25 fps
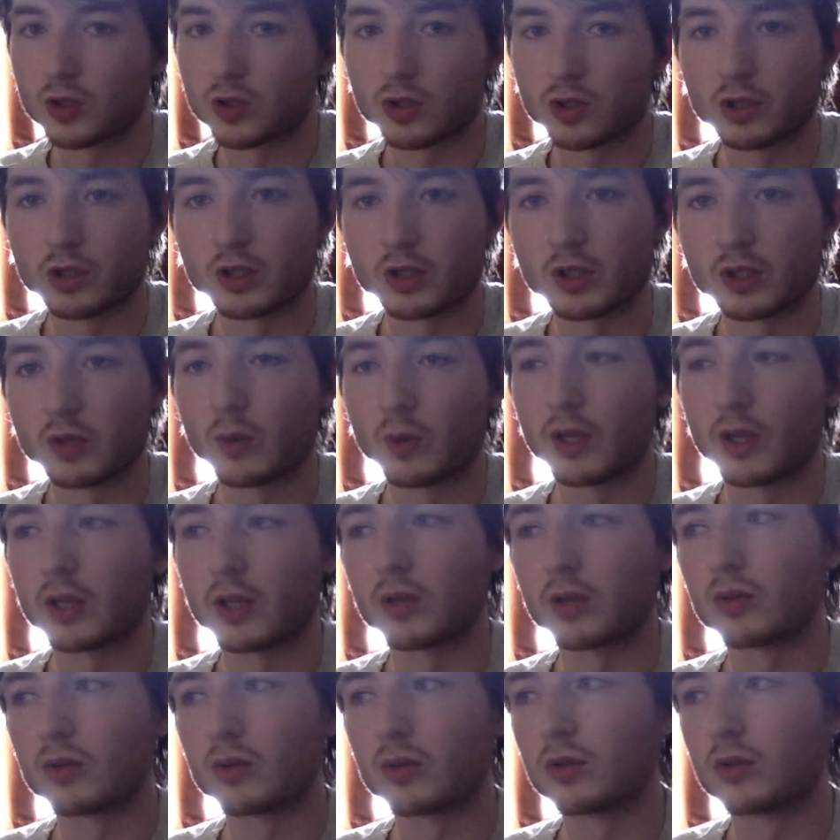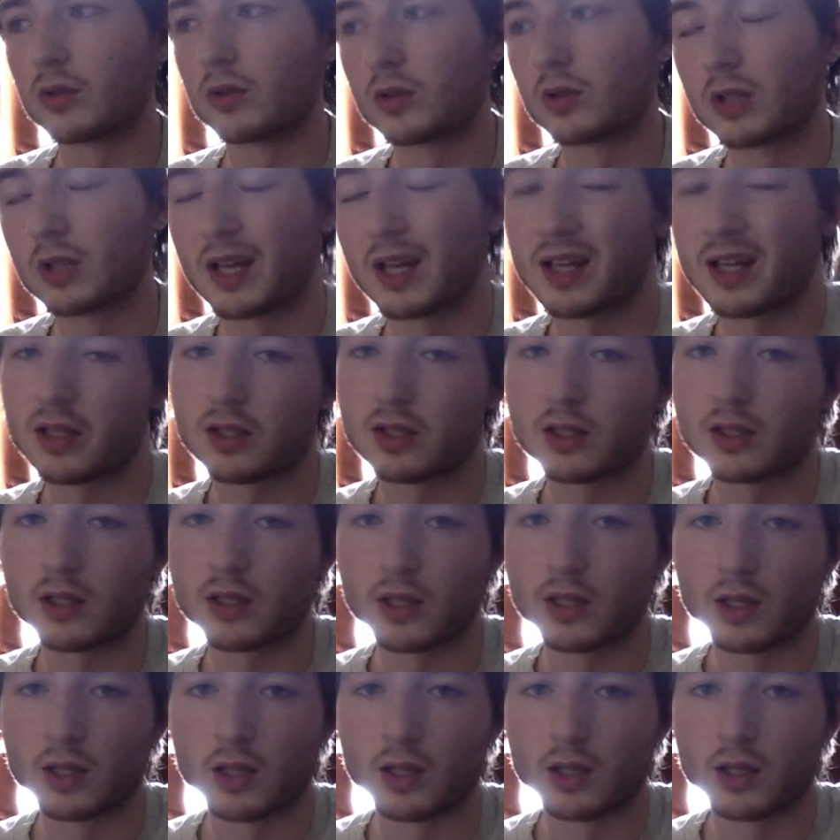as a quick test
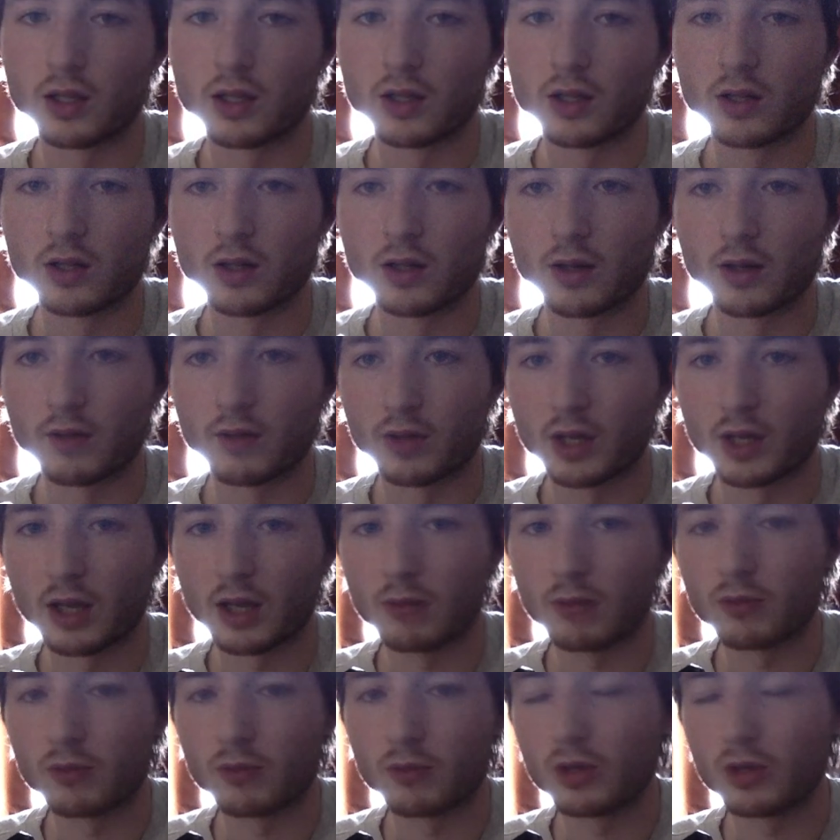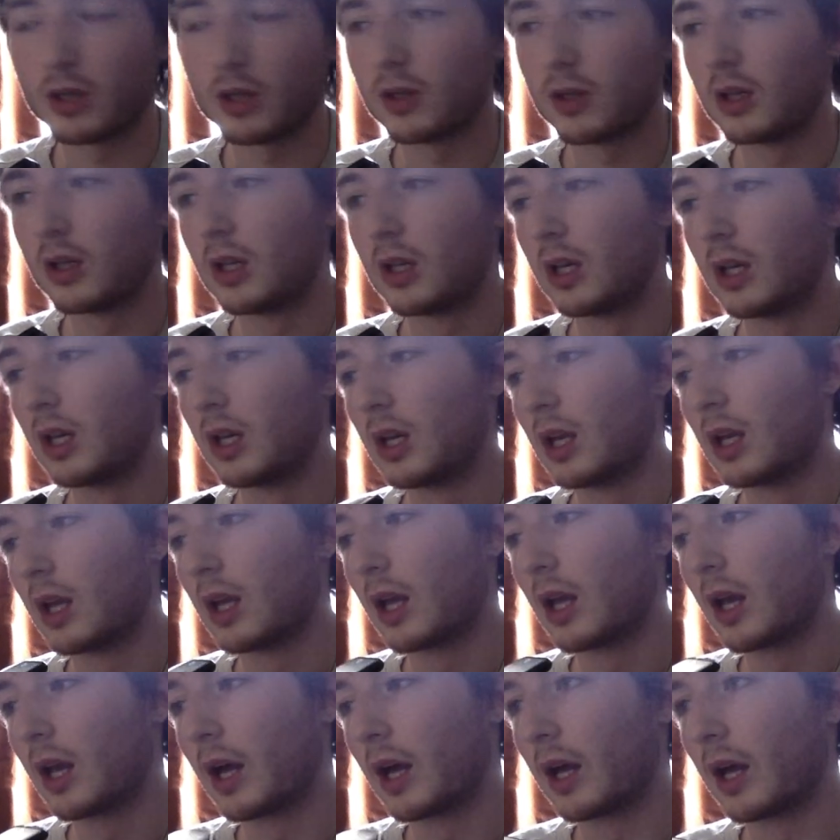of the camera,
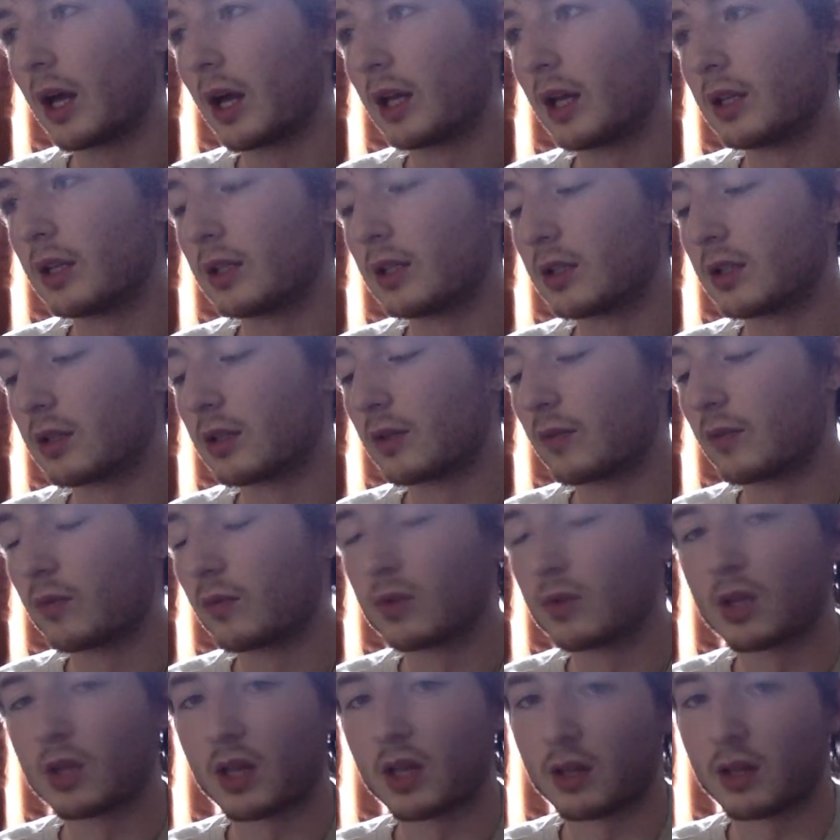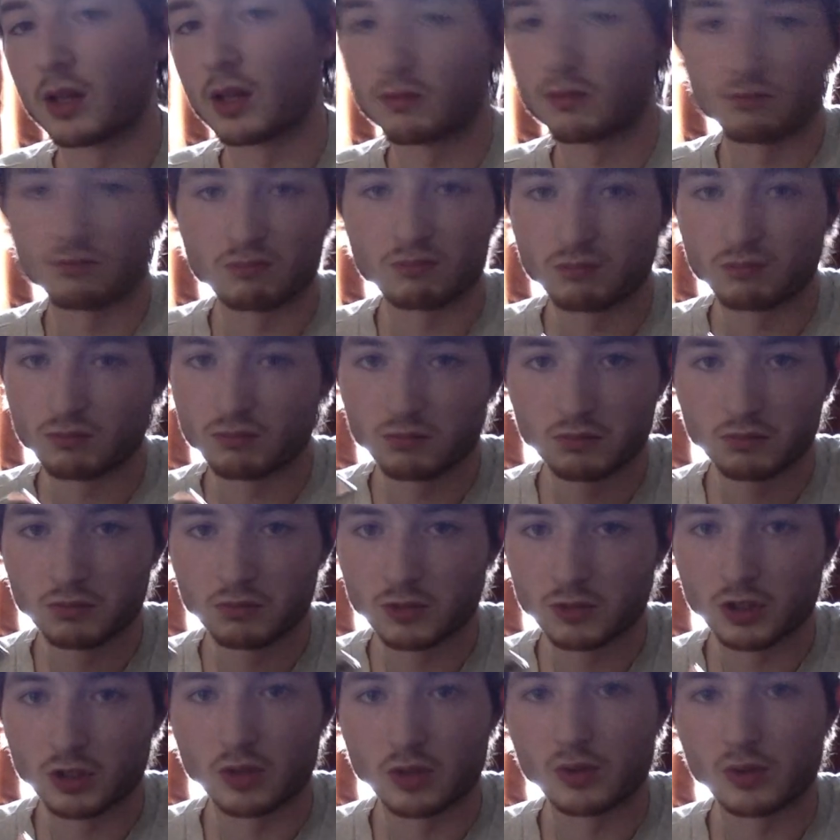and as
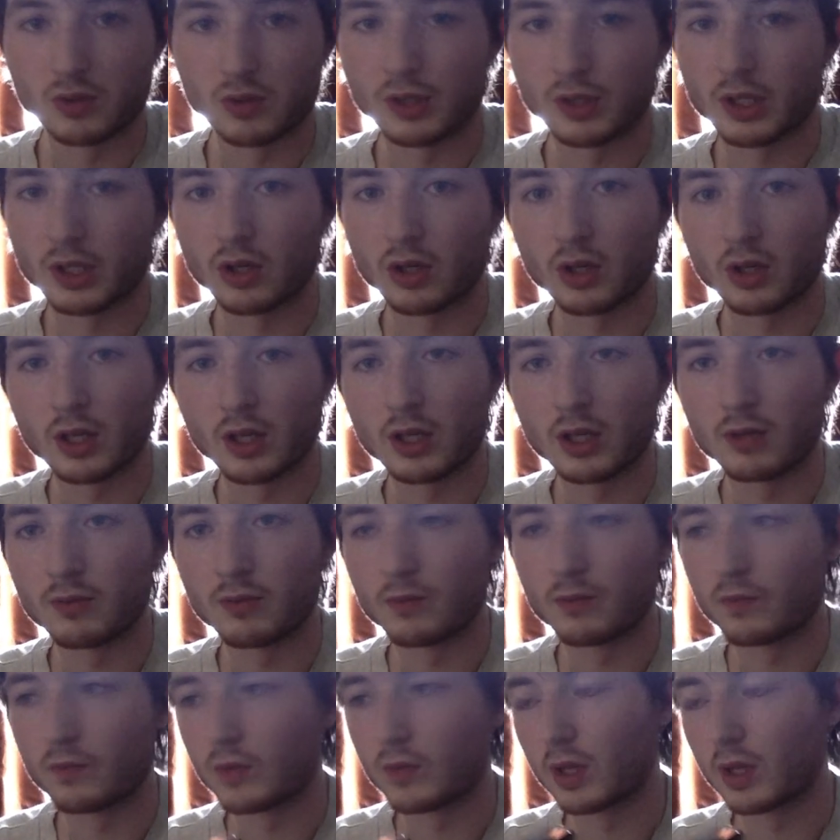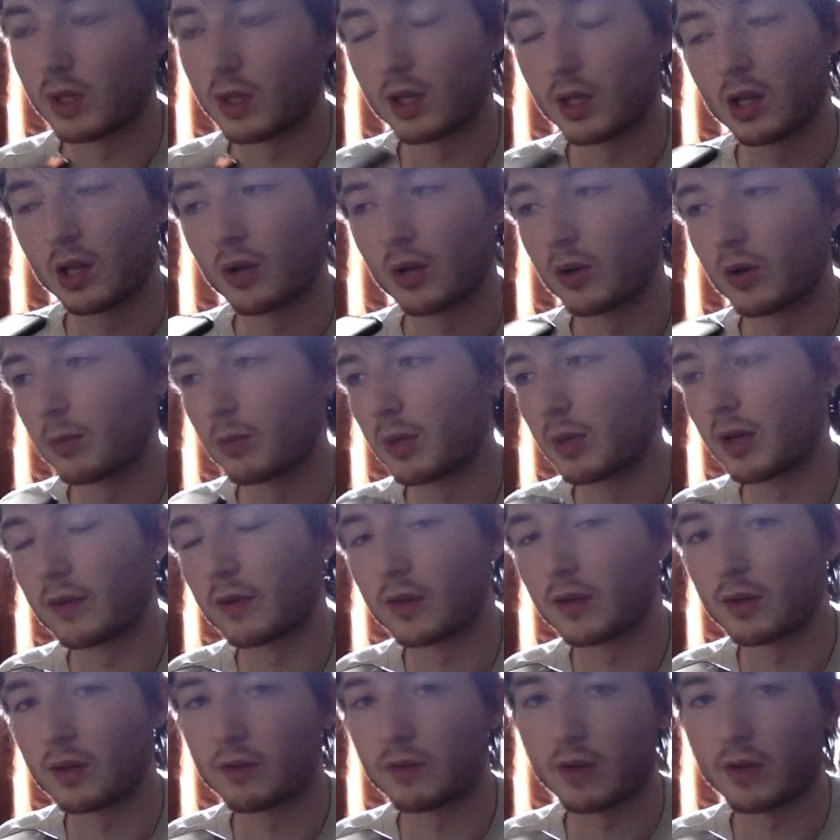soon as I got it in, it loaded perfectly
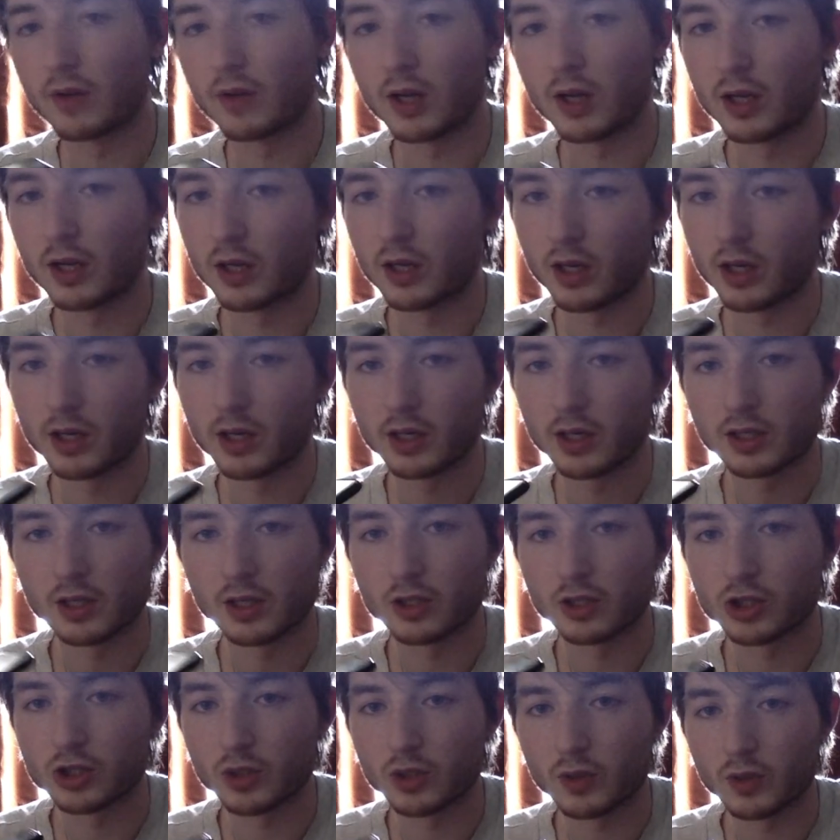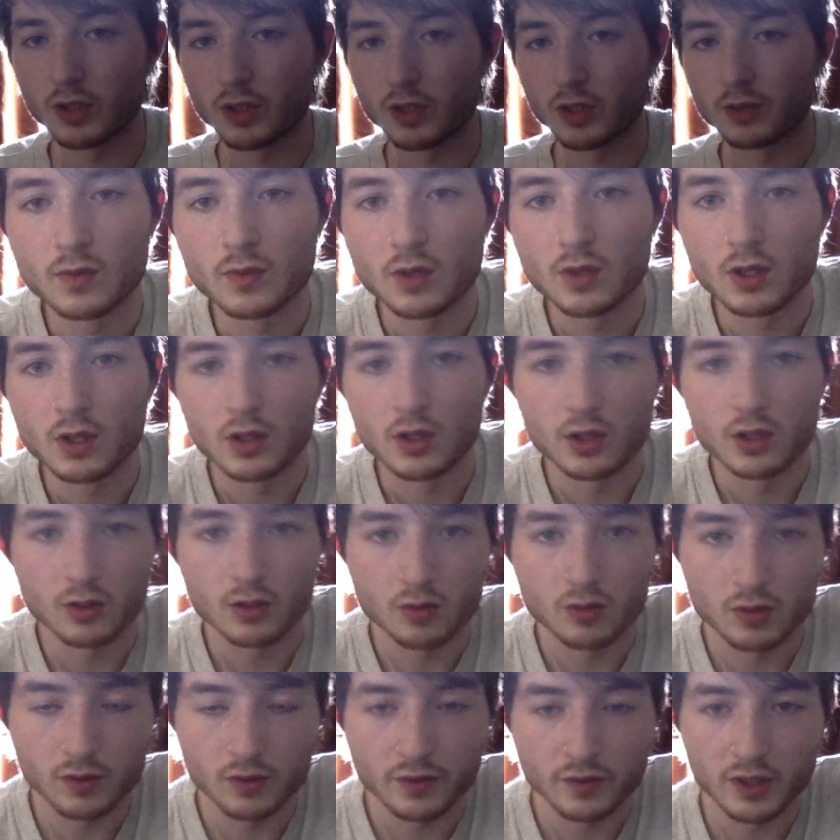fine and I started shooting. This was the
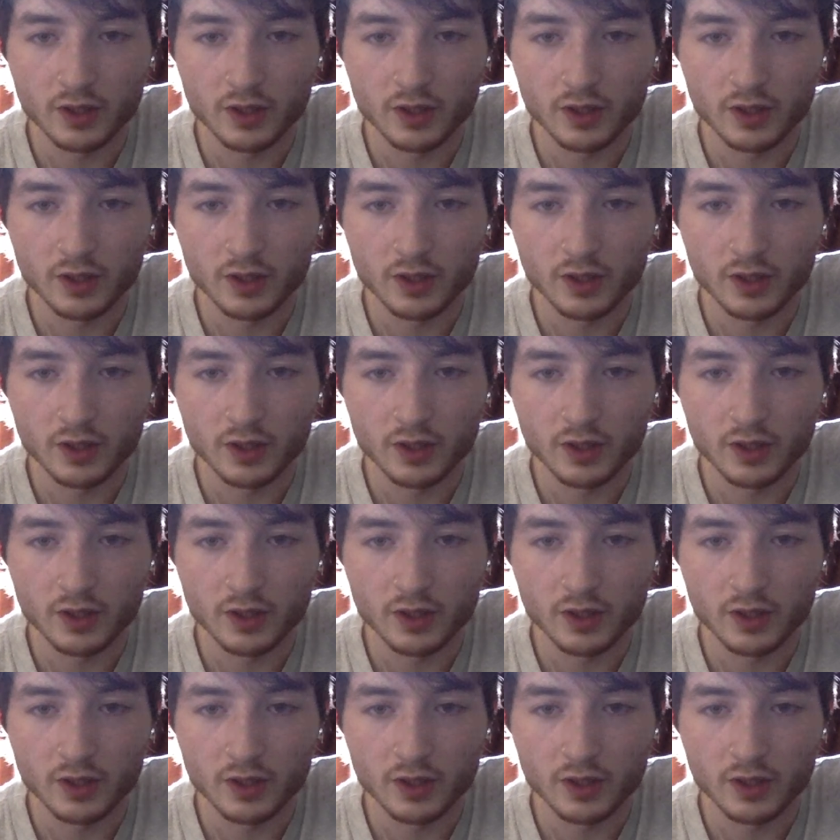first